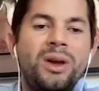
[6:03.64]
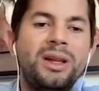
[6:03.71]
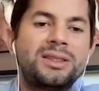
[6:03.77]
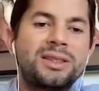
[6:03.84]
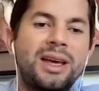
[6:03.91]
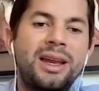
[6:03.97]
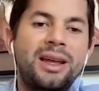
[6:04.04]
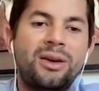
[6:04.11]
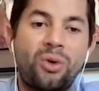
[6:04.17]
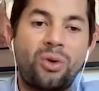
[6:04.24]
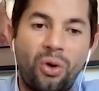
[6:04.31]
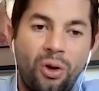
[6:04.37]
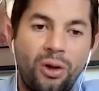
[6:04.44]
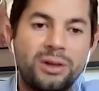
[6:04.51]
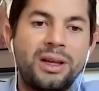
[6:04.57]
it's getting
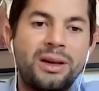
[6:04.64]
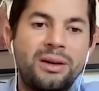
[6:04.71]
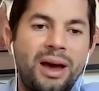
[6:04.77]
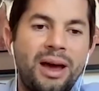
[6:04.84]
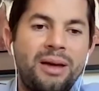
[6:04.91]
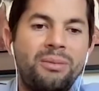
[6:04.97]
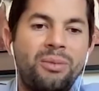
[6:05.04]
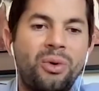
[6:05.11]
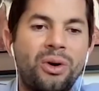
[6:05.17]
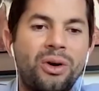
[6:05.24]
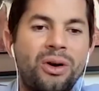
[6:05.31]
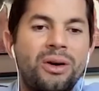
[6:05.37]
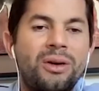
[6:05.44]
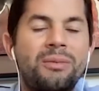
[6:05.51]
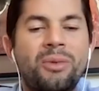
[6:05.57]
cold and
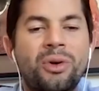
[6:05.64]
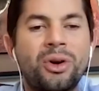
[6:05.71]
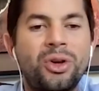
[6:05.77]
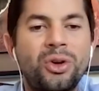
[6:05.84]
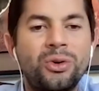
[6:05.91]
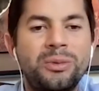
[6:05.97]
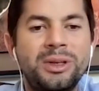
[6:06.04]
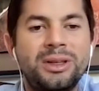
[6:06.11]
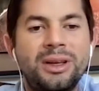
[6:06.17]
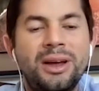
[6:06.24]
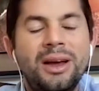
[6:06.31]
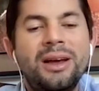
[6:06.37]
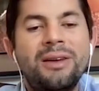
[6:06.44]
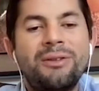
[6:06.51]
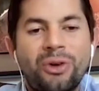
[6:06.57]
more humid.
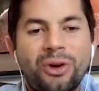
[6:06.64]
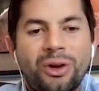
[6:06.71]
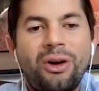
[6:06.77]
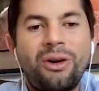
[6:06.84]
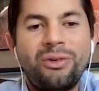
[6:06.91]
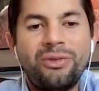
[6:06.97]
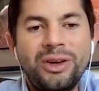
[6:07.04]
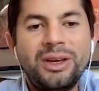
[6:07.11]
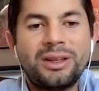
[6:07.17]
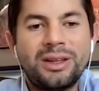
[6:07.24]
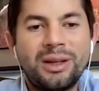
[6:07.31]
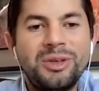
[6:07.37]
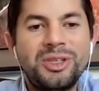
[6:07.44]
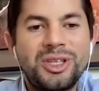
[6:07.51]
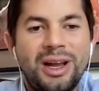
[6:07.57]
For coffee, it
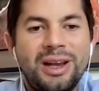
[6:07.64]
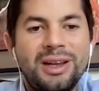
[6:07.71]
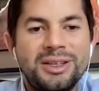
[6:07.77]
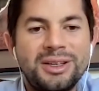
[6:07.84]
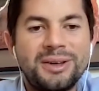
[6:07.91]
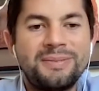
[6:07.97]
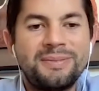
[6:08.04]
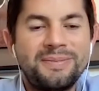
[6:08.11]
can be challenging.